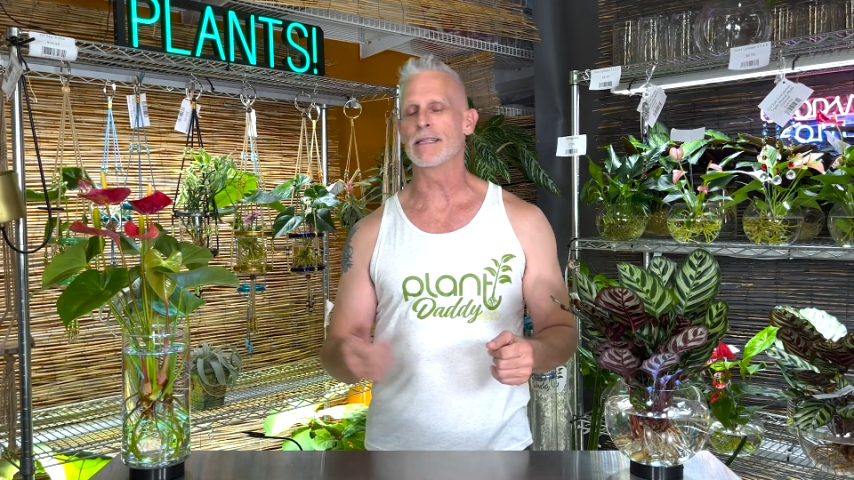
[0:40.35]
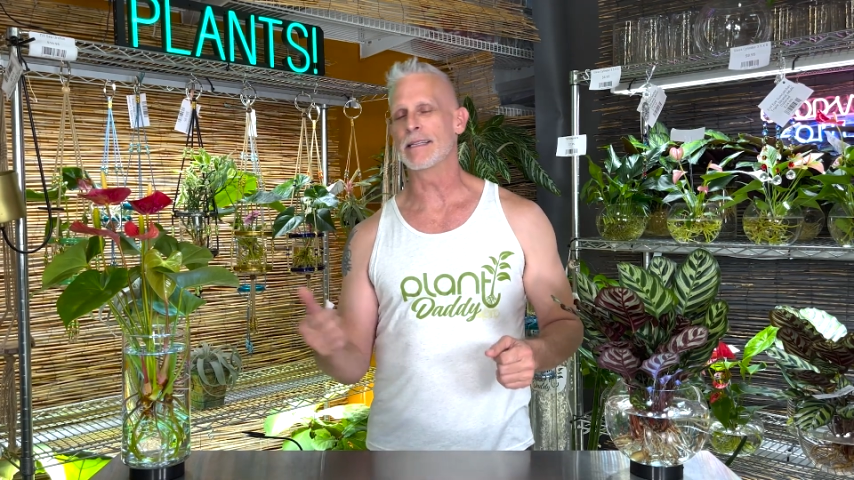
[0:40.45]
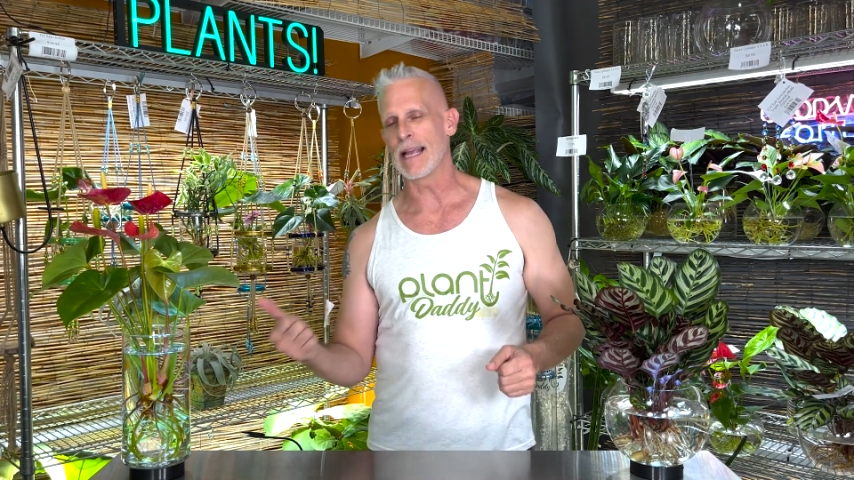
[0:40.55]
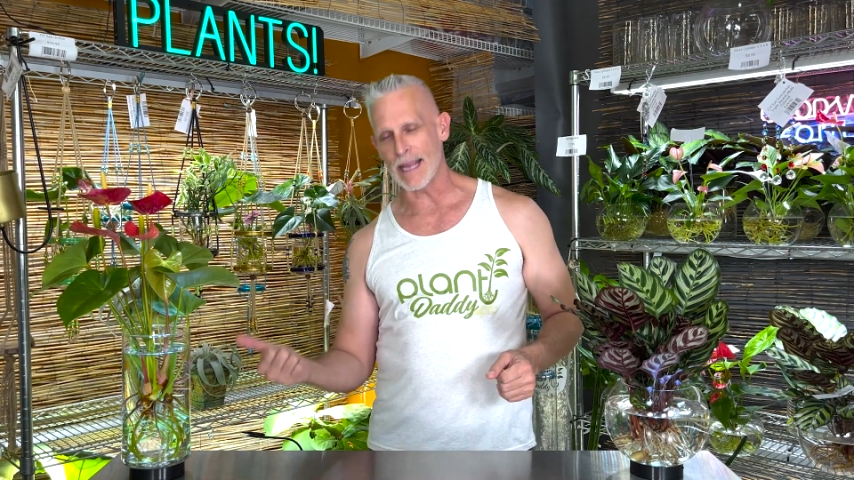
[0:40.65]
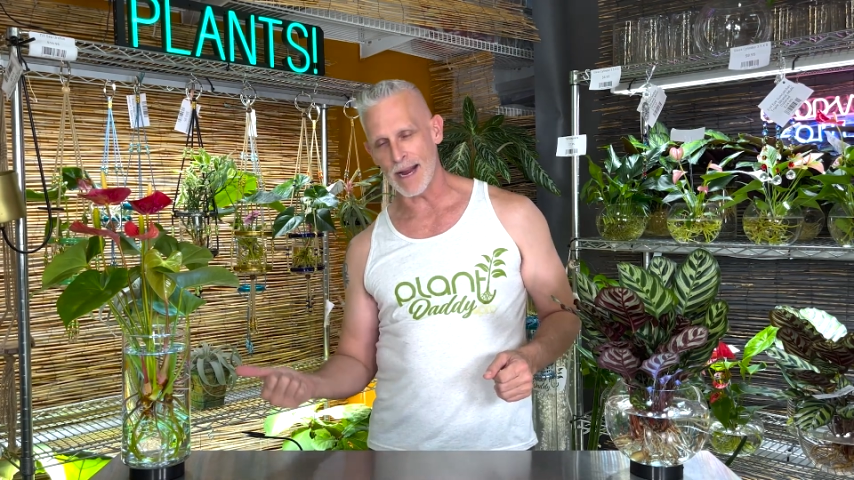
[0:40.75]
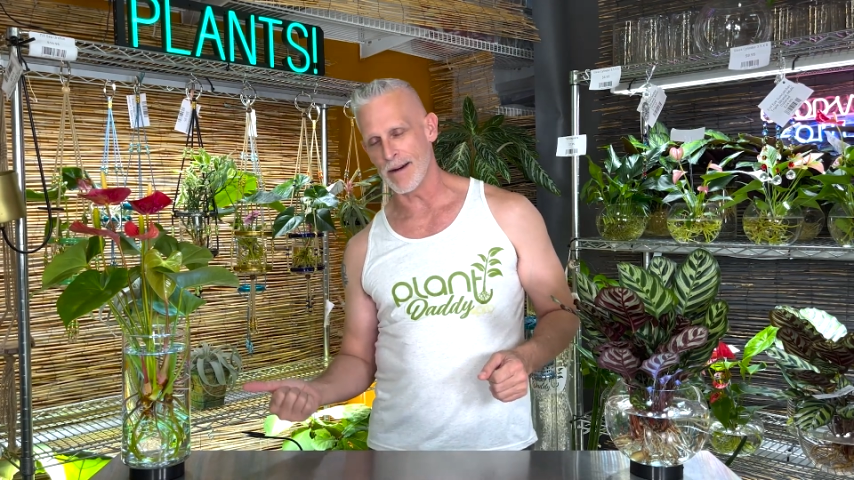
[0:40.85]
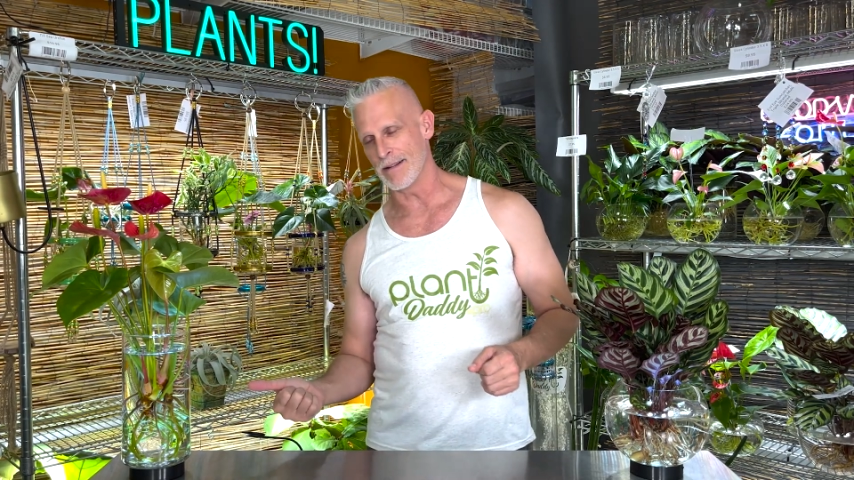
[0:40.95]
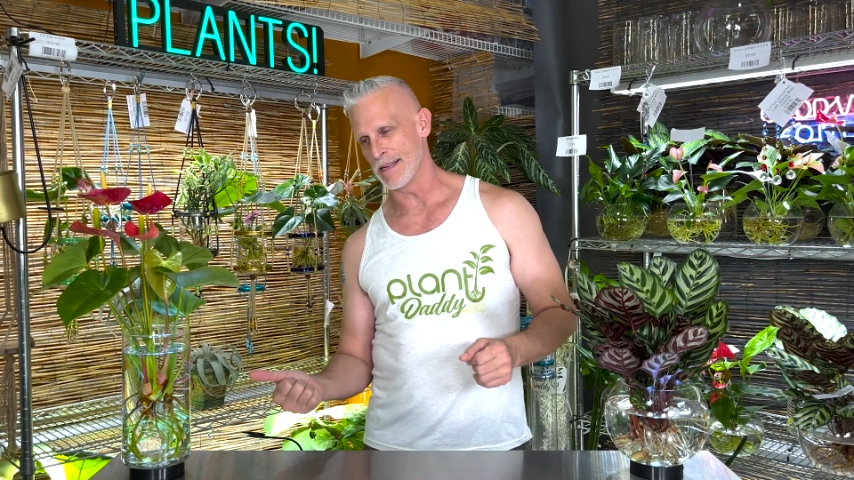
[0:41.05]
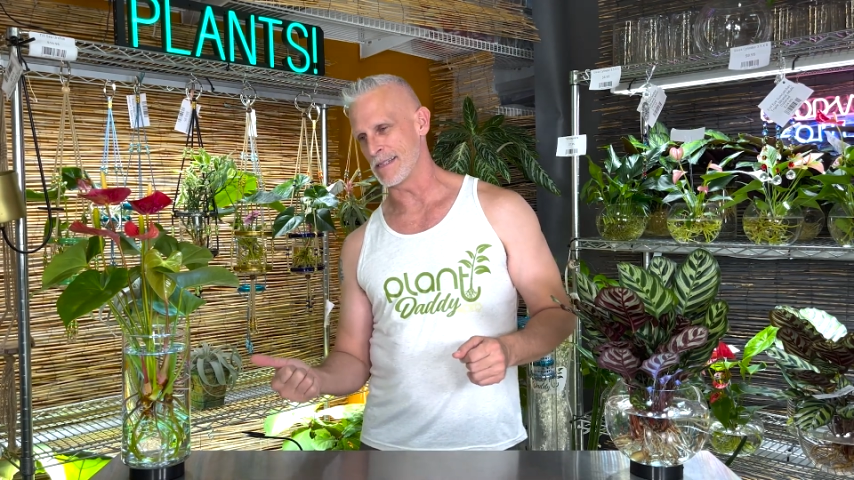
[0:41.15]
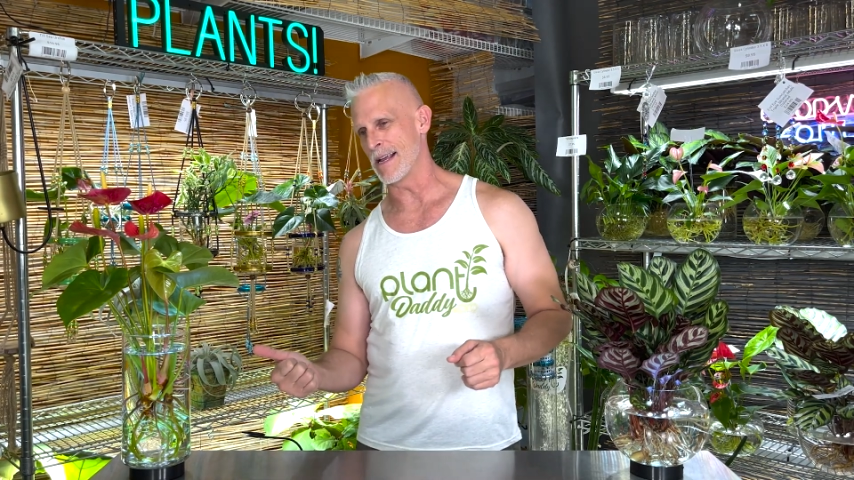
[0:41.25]
to take care of
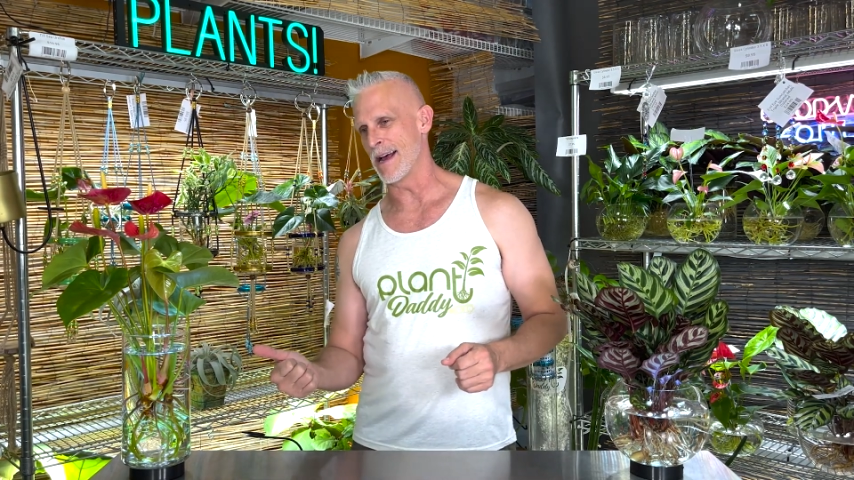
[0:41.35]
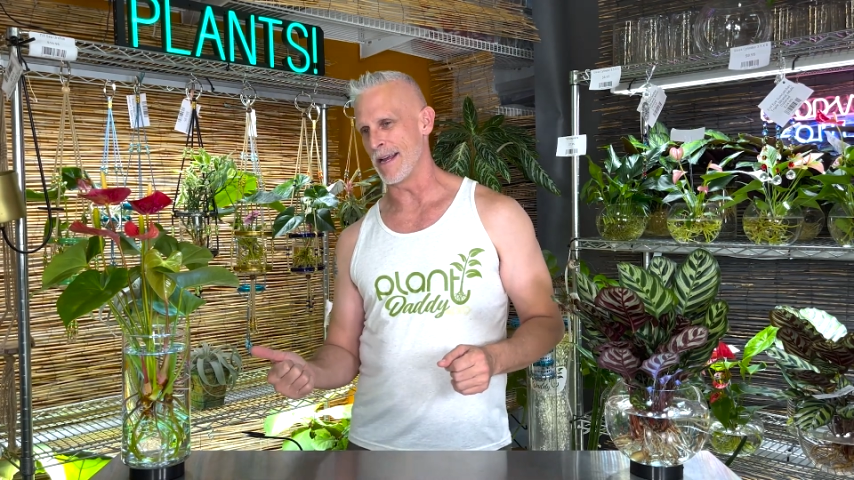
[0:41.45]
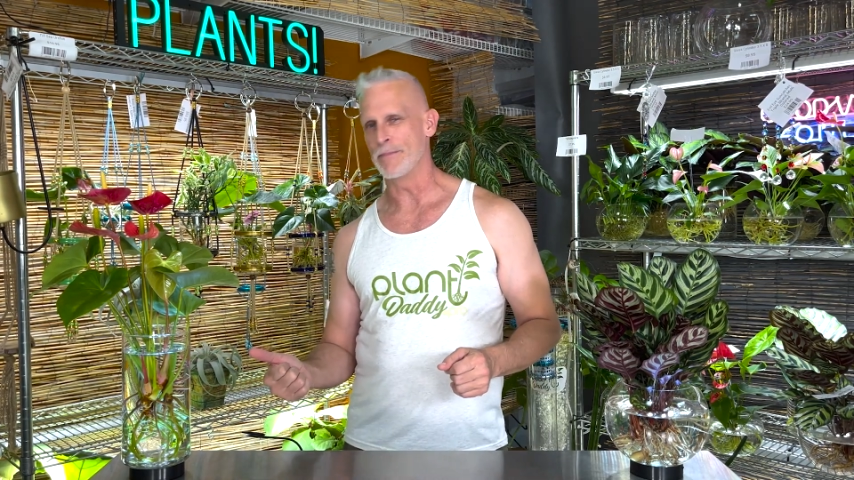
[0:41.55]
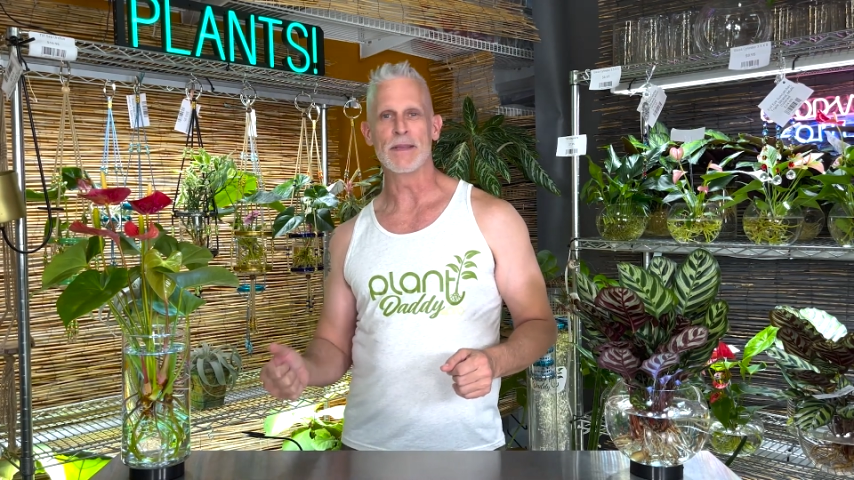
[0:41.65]
this guy?